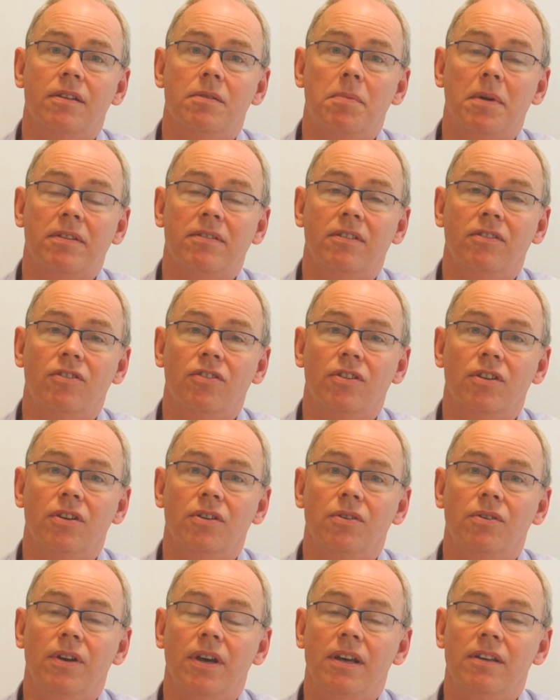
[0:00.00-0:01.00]
The best thing to
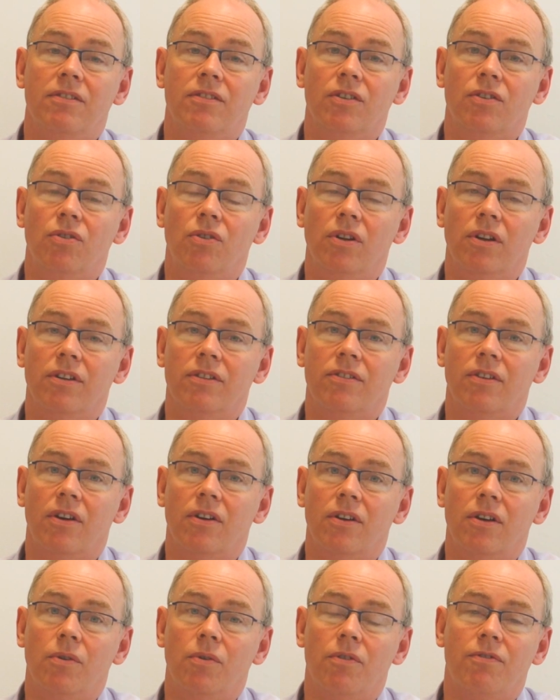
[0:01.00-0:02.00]
do is to call us
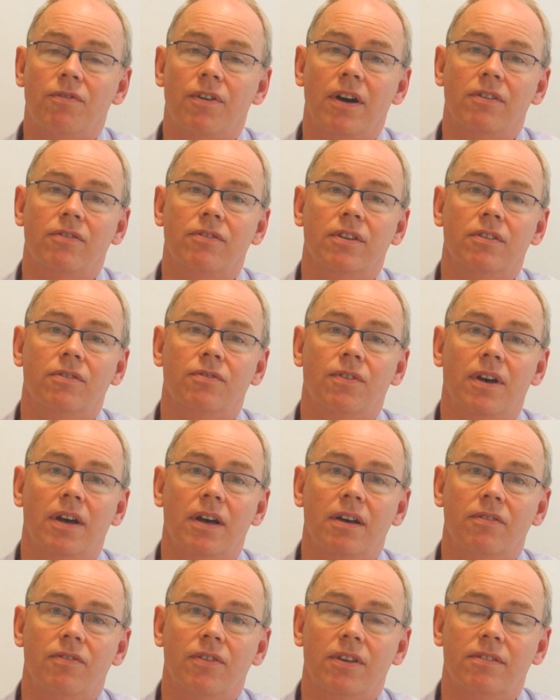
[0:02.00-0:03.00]
on
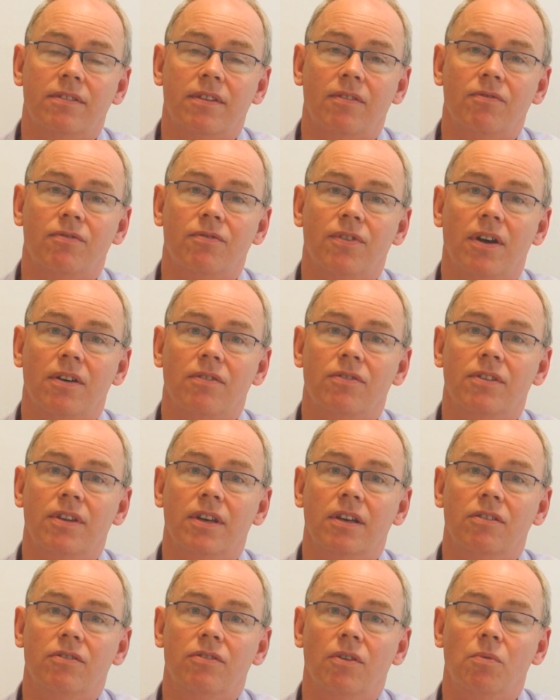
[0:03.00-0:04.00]
01565
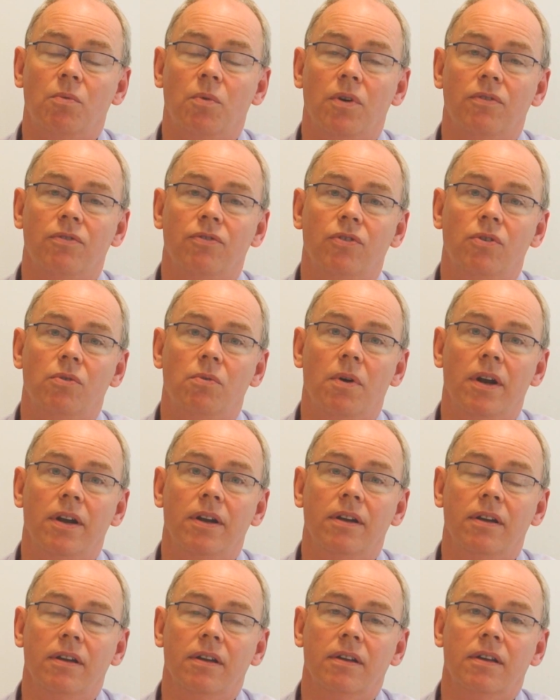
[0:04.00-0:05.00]
756
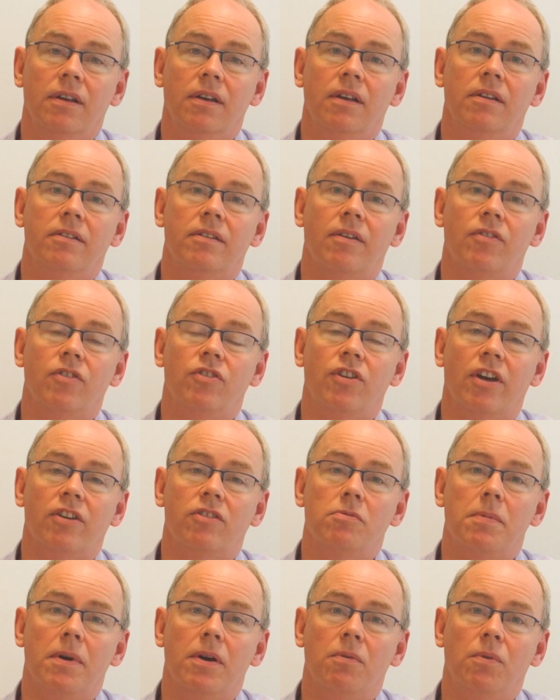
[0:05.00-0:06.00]
141 to have a
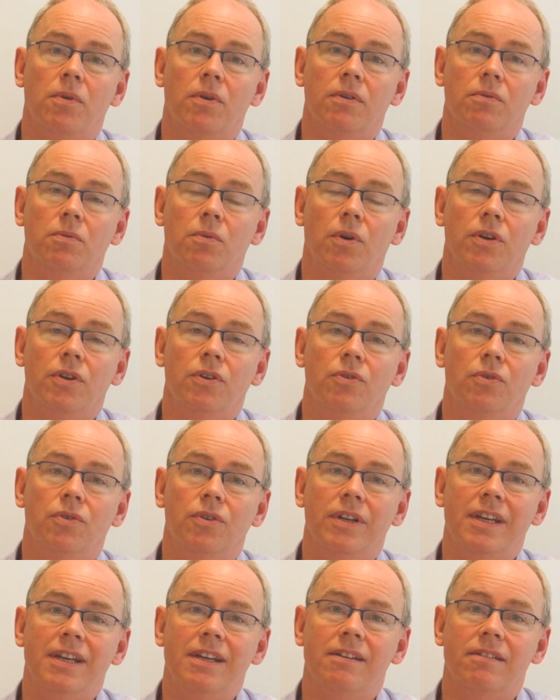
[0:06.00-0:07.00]
chat about what your
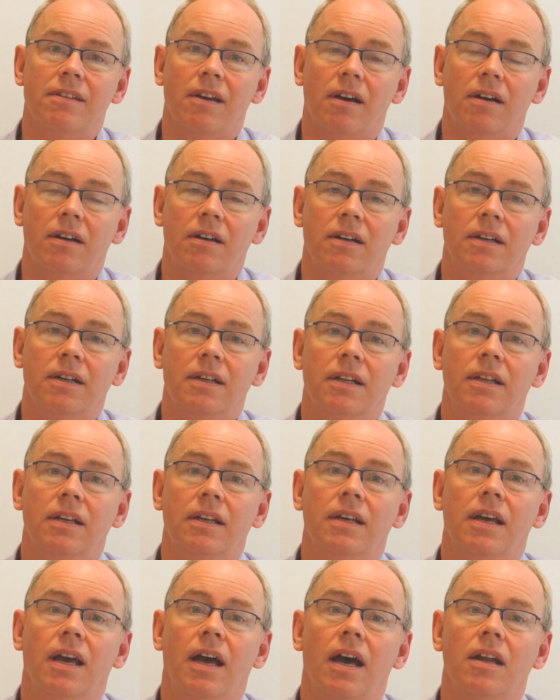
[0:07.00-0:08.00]
needs are,
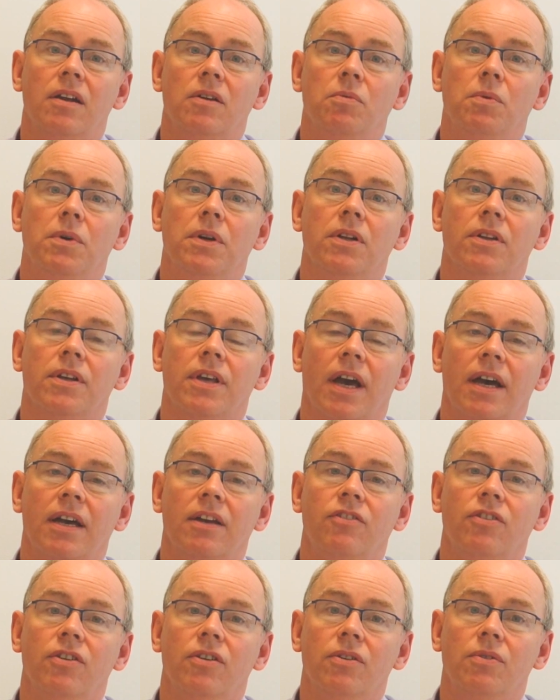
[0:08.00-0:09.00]
and we'll
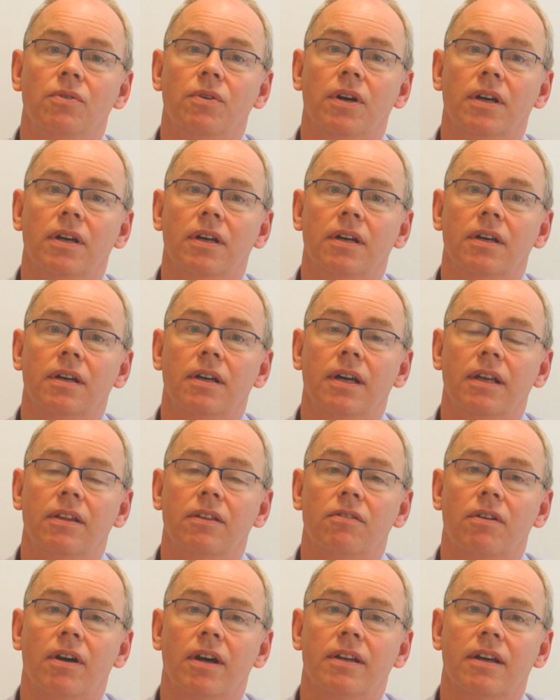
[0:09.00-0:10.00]
guide you in
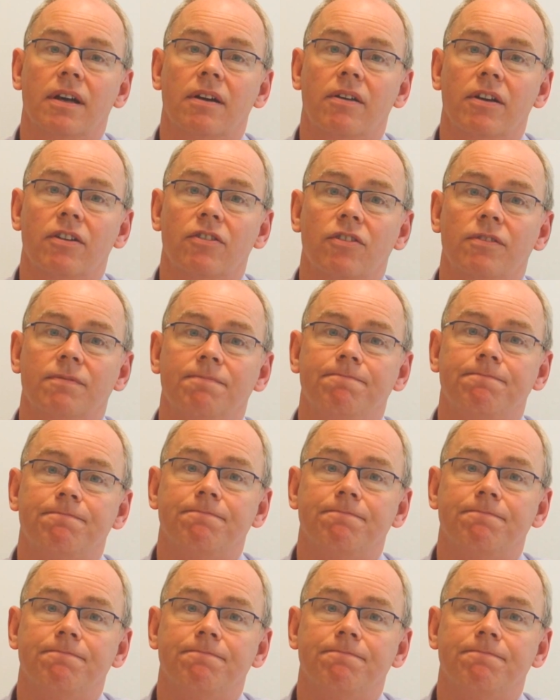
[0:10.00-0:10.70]
the right direction.